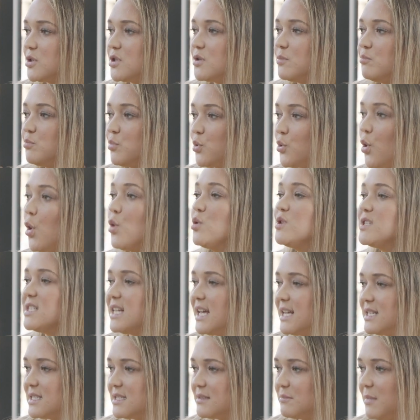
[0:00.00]
to
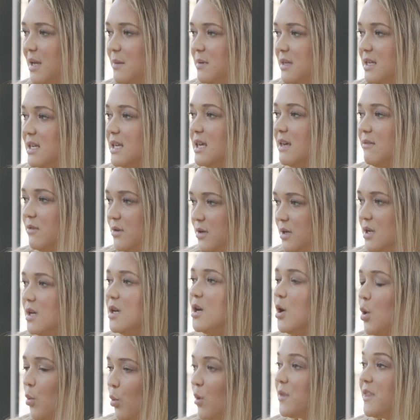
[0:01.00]
process maybe even
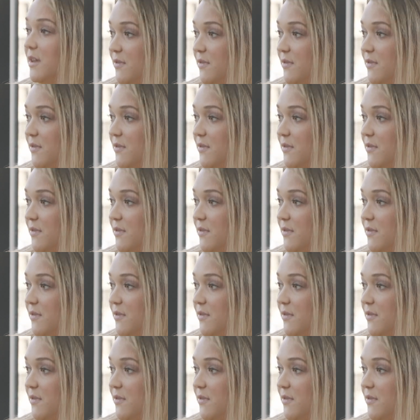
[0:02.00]
what they're